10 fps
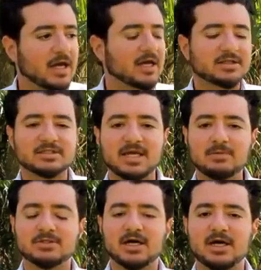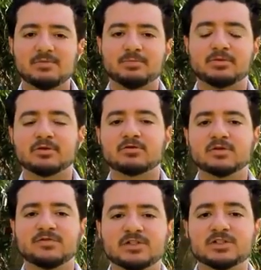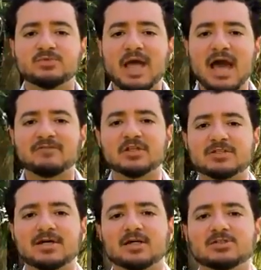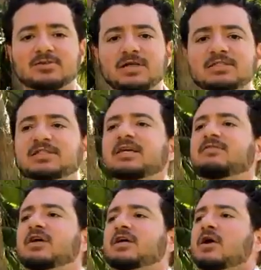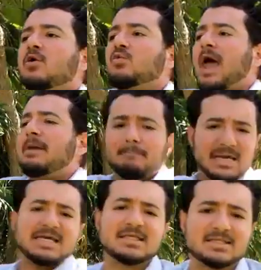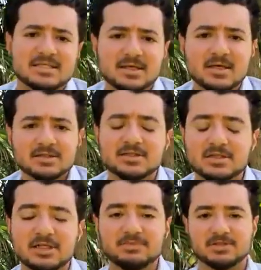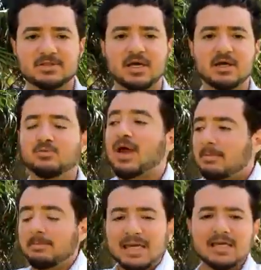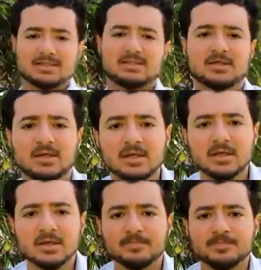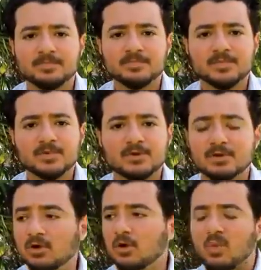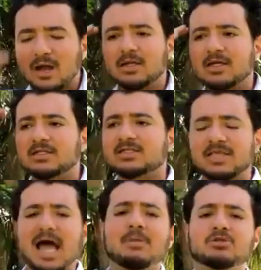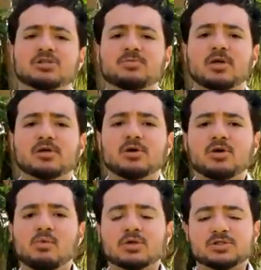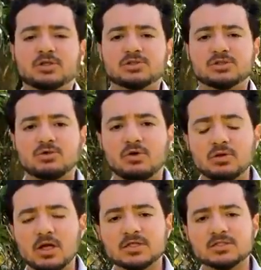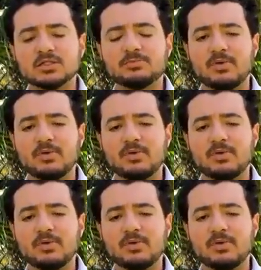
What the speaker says: And at the same time, the political divisions we have in this country is giving red meat to the deep state, red meat to the Orwellian establishment who wants to control us,